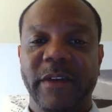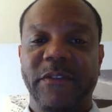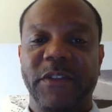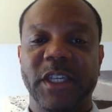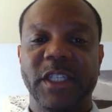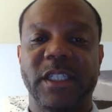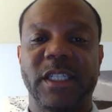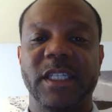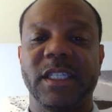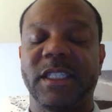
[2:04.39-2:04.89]

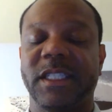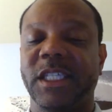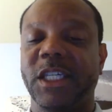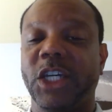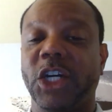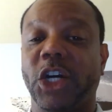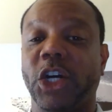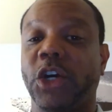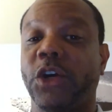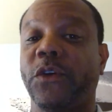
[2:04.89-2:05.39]
This is
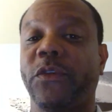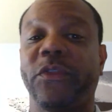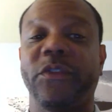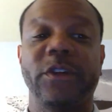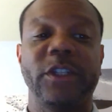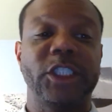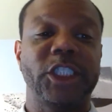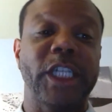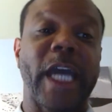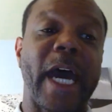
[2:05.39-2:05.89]
the
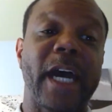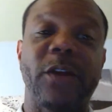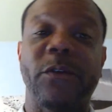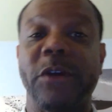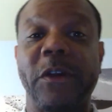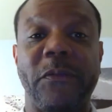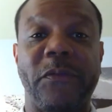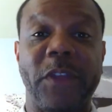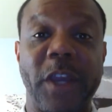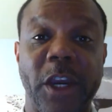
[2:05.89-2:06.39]

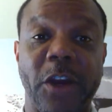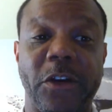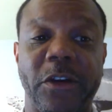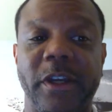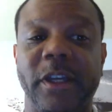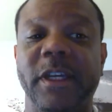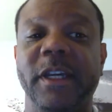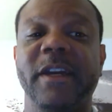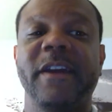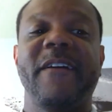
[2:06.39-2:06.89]
earth-shattering
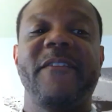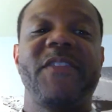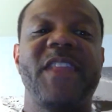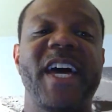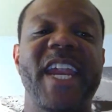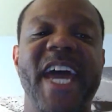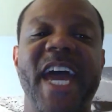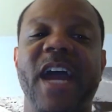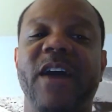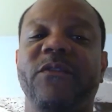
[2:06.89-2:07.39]
theory
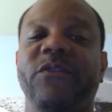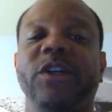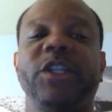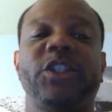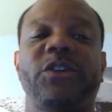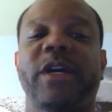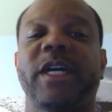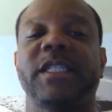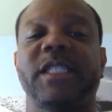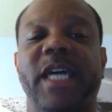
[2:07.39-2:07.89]
that every
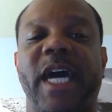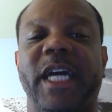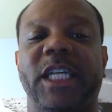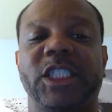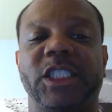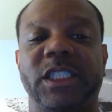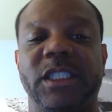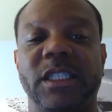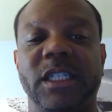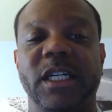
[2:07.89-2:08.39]

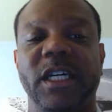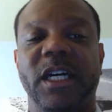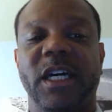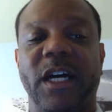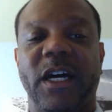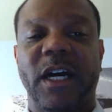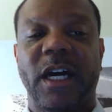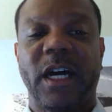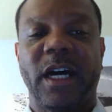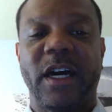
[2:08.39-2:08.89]
transaction
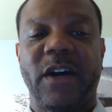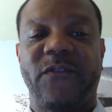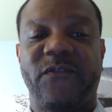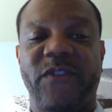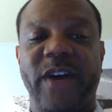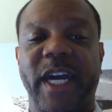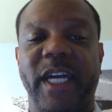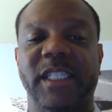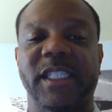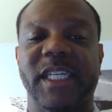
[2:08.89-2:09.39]

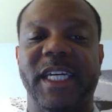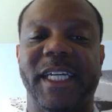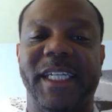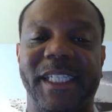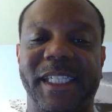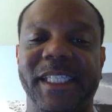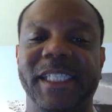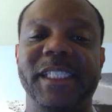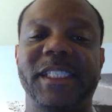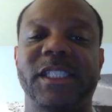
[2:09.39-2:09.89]
affects at
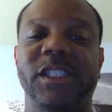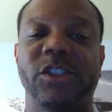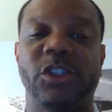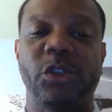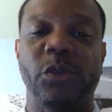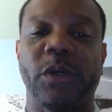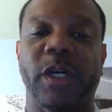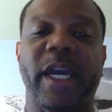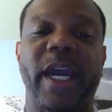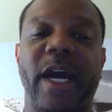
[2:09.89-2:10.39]
least
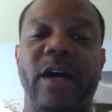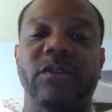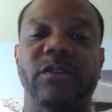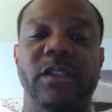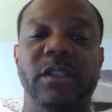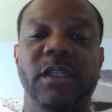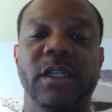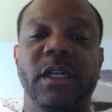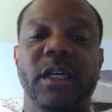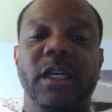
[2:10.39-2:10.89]
2
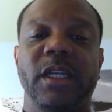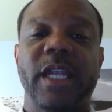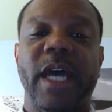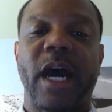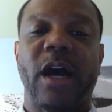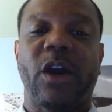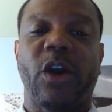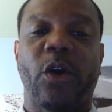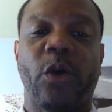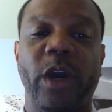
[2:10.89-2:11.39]
accounts.
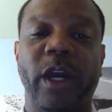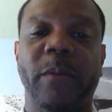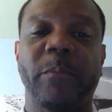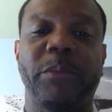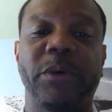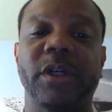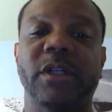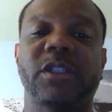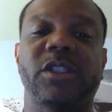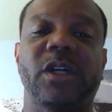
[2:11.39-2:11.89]
Now,
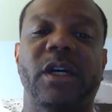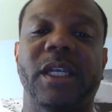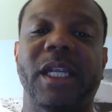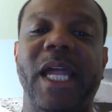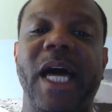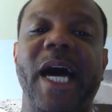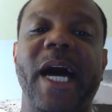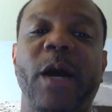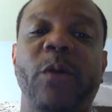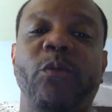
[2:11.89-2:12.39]
QuickBooks
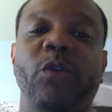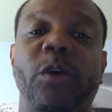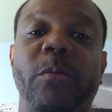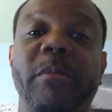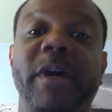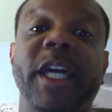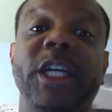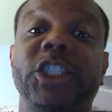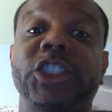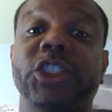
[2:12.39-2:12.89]
Online will
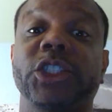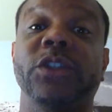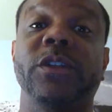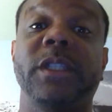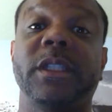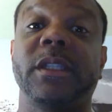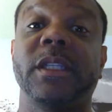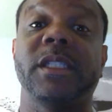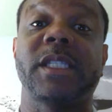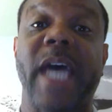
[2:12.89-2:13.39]
make sure
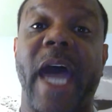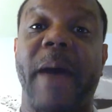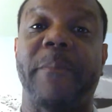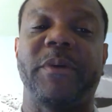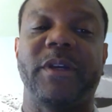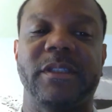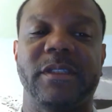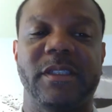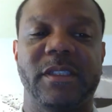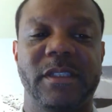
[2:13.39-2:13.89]
that this
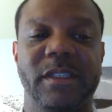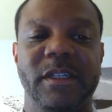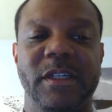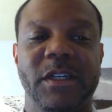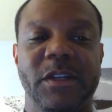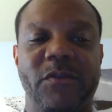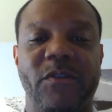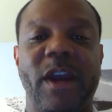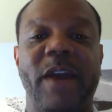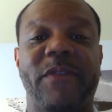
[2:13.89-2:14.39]
happens,
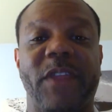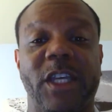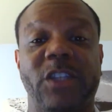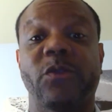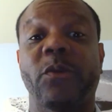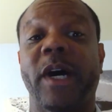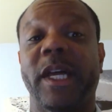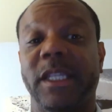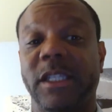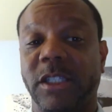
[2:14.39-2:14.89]
right? That's
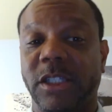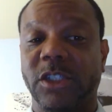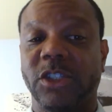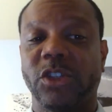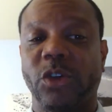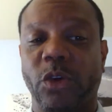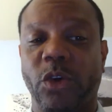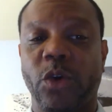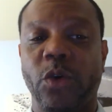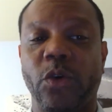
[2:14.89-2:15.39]
why this is
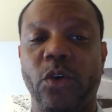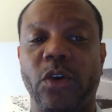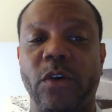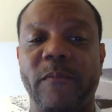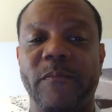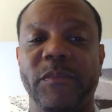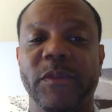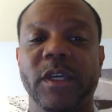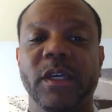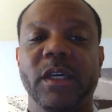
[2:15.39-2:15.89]
so
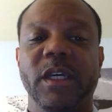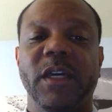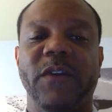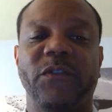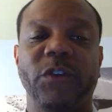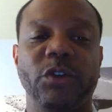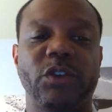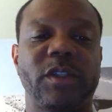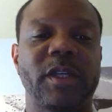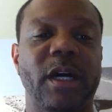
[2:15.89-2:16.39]
cool. If
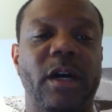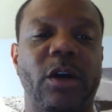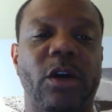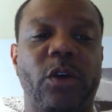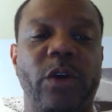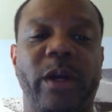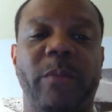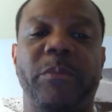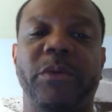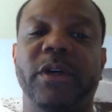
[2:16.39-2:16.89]
you tell
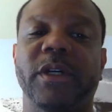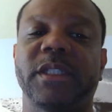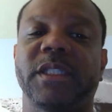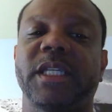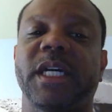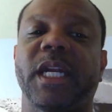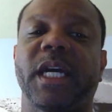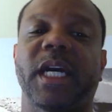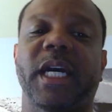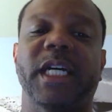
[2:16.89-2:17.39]
QuickBooks
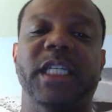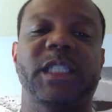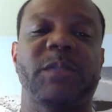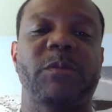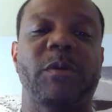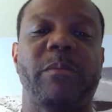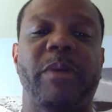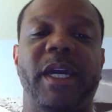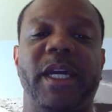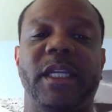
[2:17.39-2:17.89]
that a
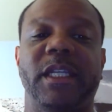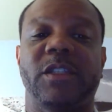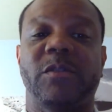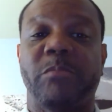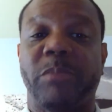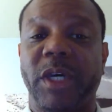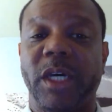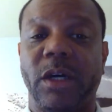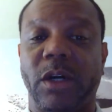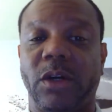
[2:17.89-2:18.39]
customer paid its
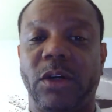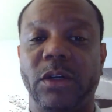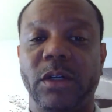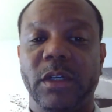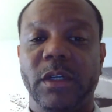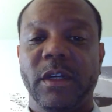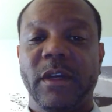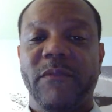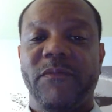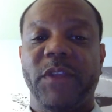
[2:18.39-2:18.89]
bill,
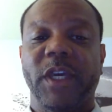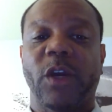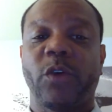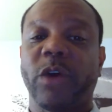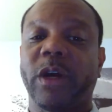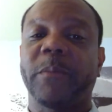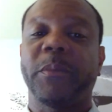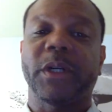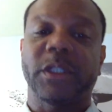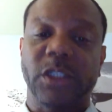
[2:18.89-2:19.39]
then
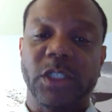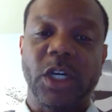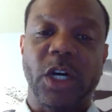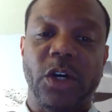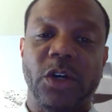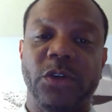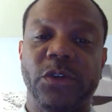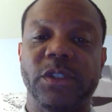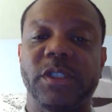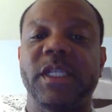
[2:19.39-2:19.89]
QuickBooks
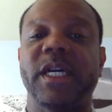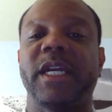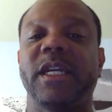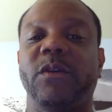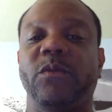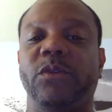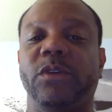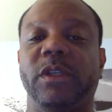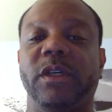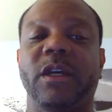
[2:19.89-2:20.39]
knows that
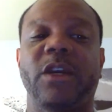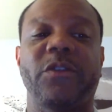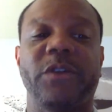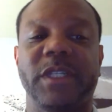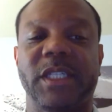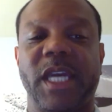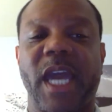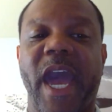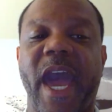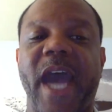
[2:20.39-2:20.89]
it will
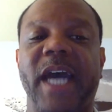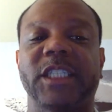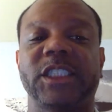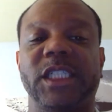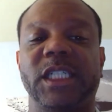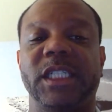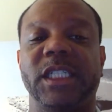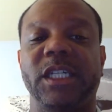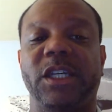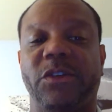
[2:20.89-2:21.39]
increase cash
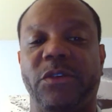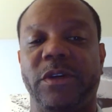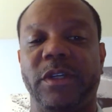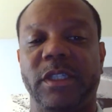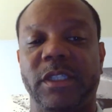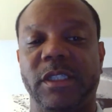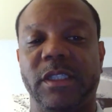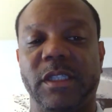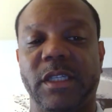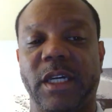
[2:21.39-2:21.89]
and
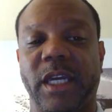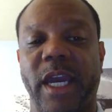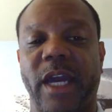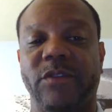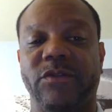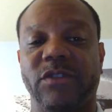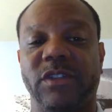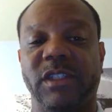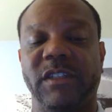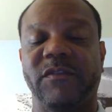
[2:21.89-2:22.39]
decrease
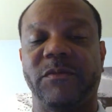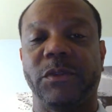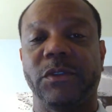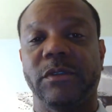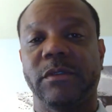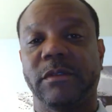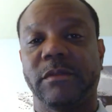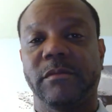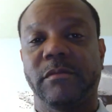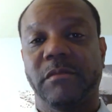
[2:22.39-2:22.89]
accounts receivable.
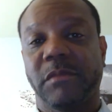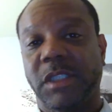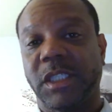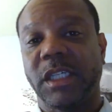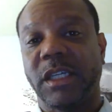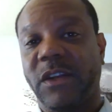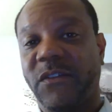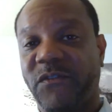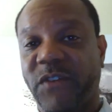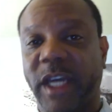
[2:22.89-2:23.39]

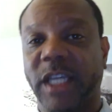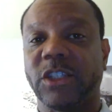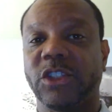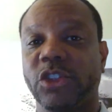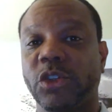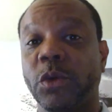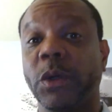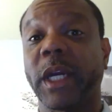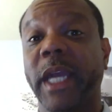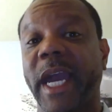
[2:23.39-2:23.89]
See, it affects
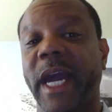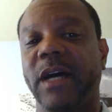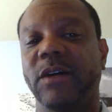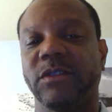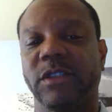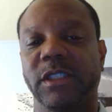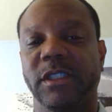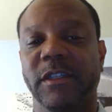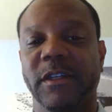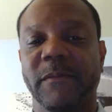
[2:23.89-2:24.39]
2
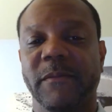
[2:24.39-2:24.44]
accounts.